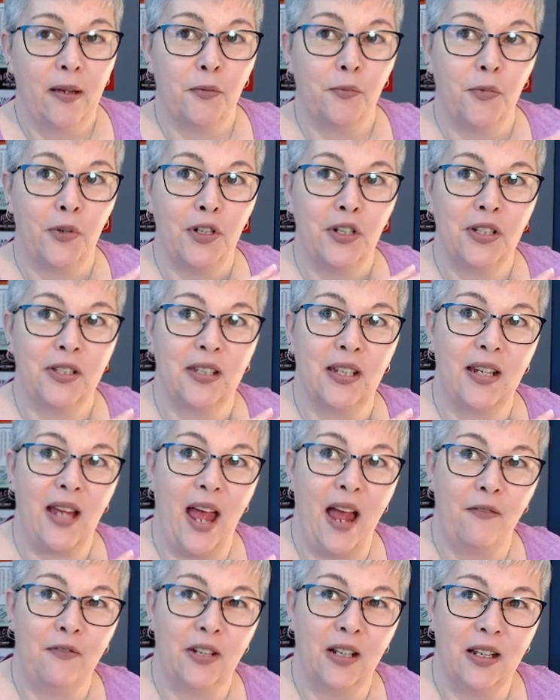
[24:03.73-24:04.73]
We're just going to
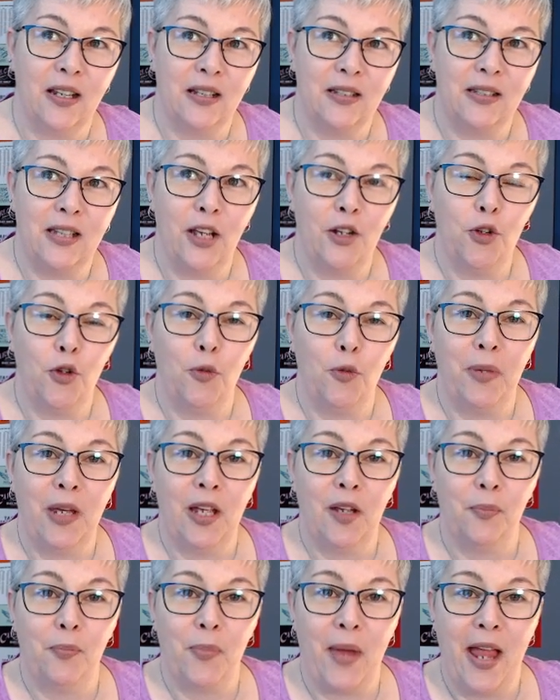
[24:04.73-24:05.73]
have to continue
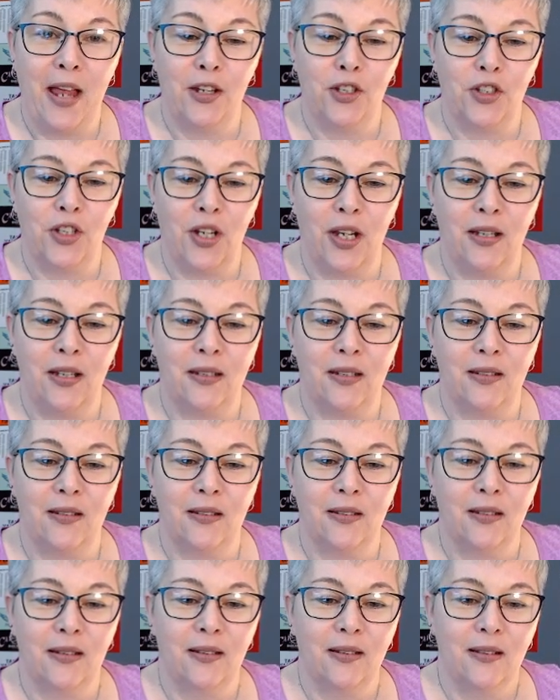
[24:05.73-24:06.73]
being patient,
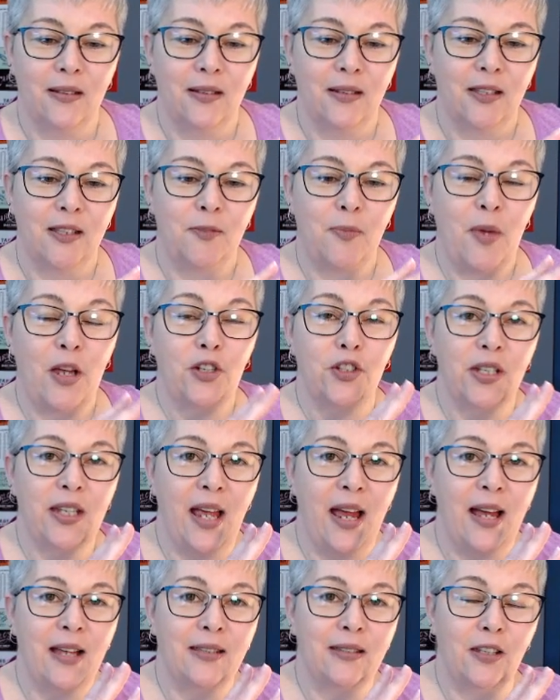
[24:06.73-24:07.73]
especially
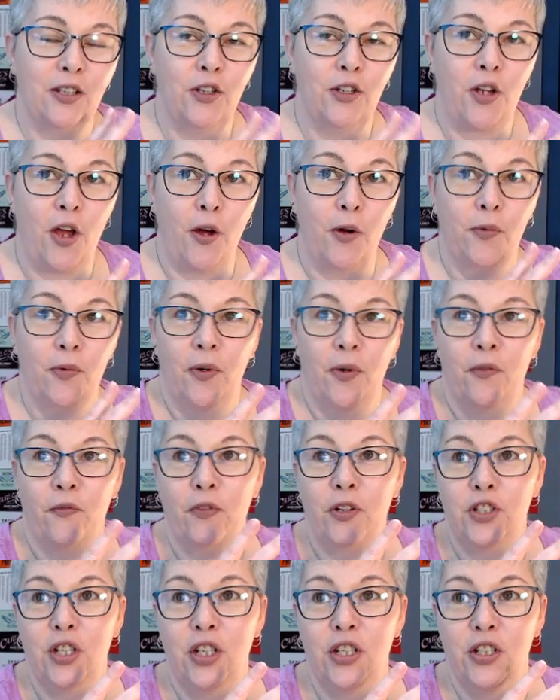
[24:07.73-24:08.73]
as, you know,
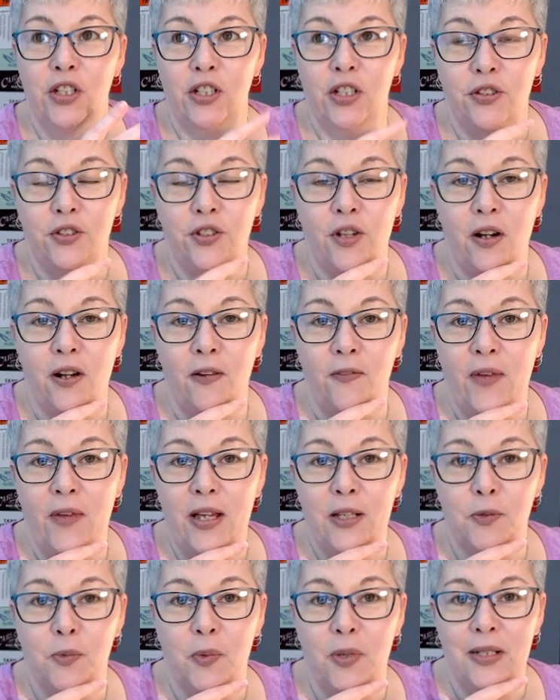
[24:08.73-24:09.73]
Virginia just started
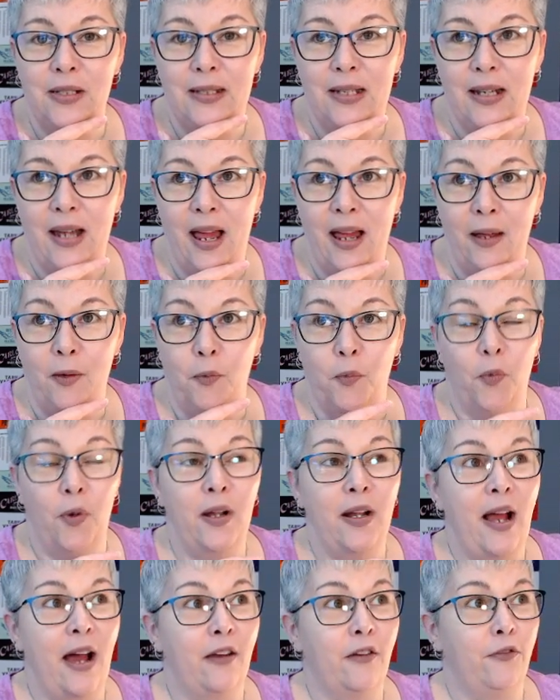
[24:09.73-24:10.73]
phase one today. We're
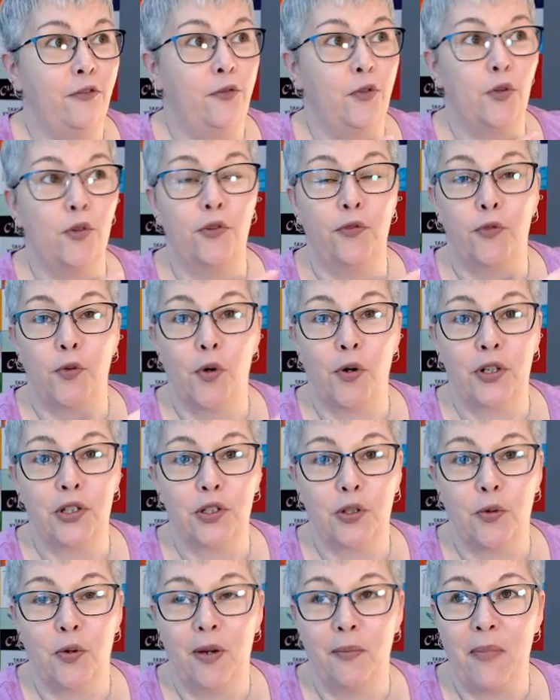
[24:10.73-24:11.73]
not full force
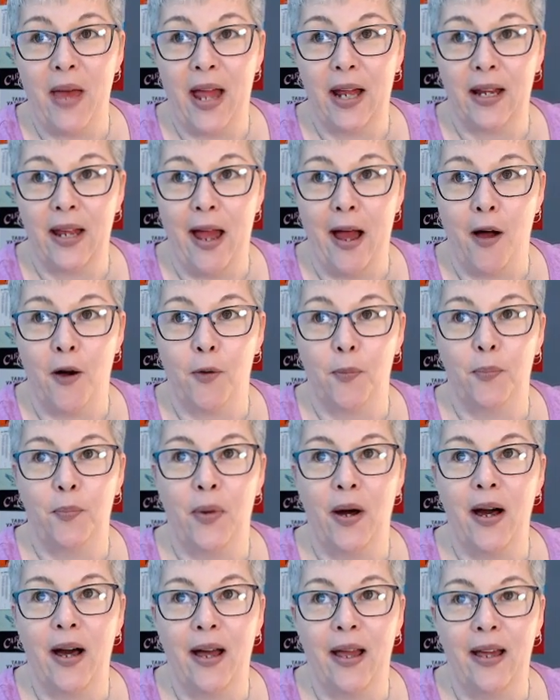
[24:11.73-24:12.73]
going back out,
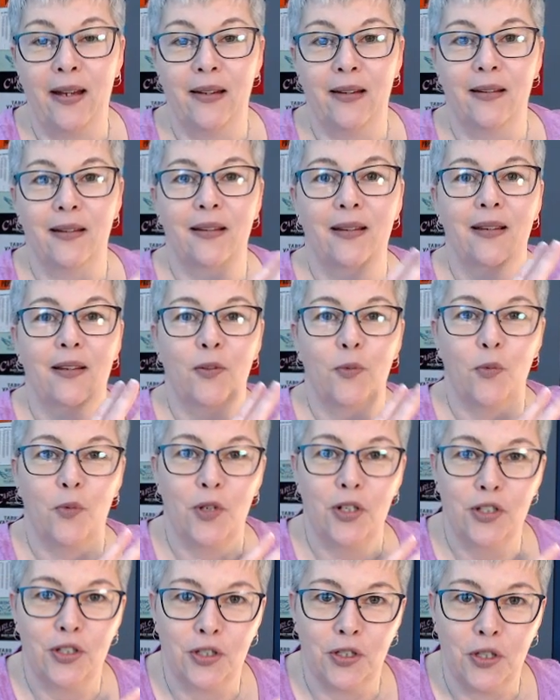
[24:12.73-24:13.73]
but
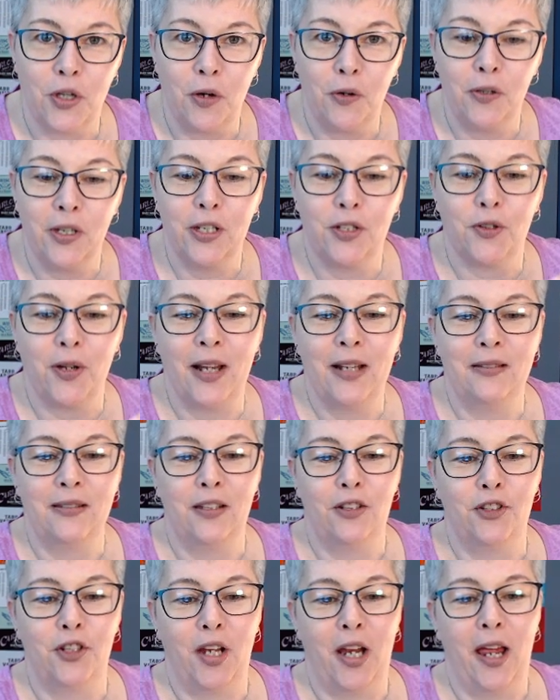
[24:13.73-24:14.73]
we're slowly
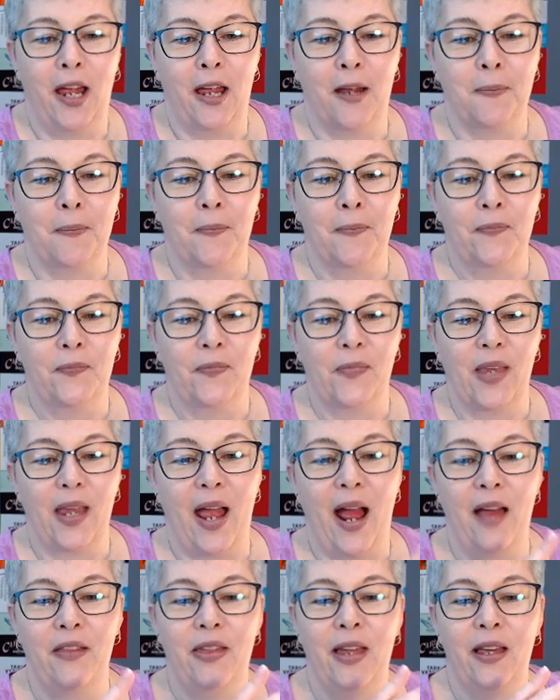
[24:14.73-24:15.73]
transitioning.
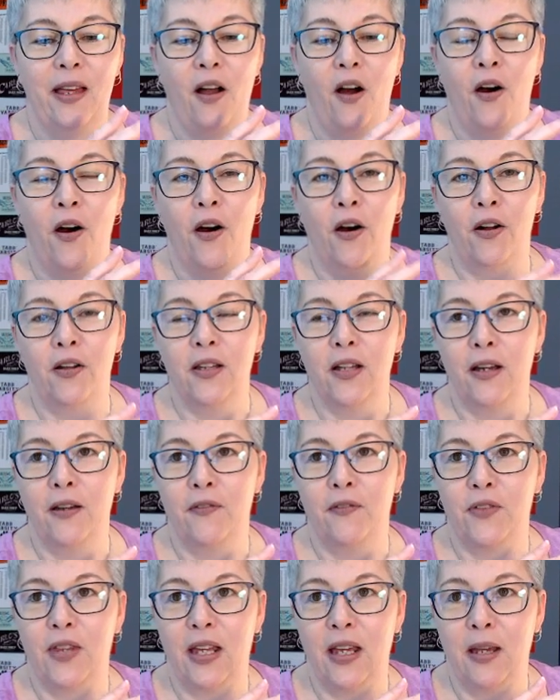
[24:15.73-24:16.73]
I think all
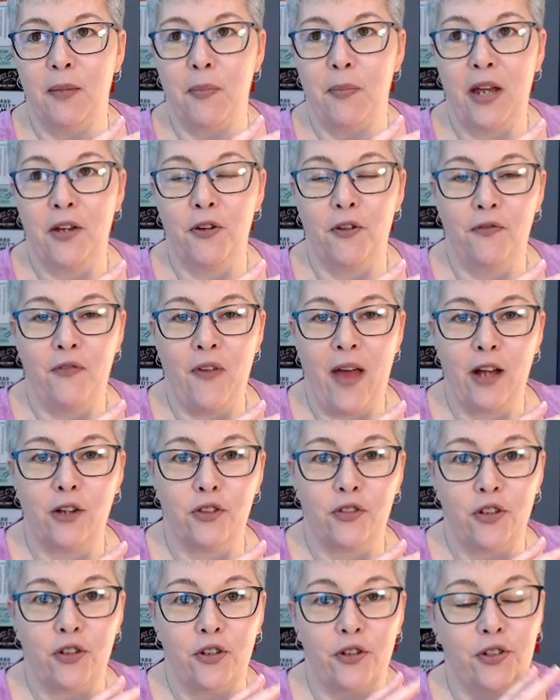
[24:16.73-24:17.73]
of the
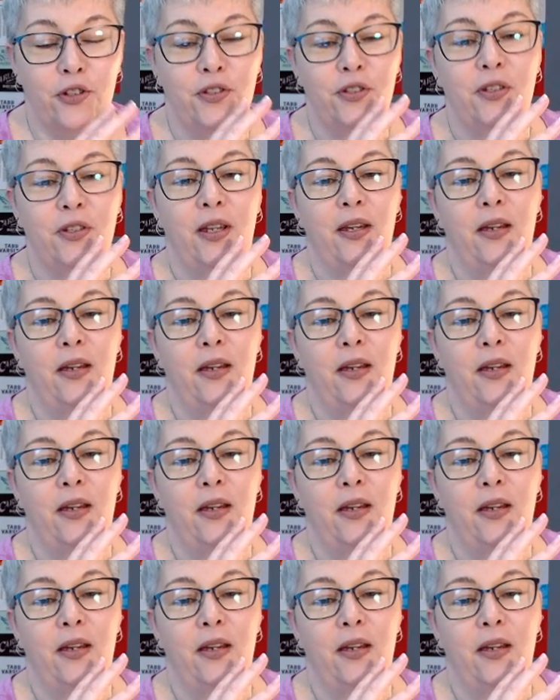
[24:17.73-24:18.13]
manufacturers,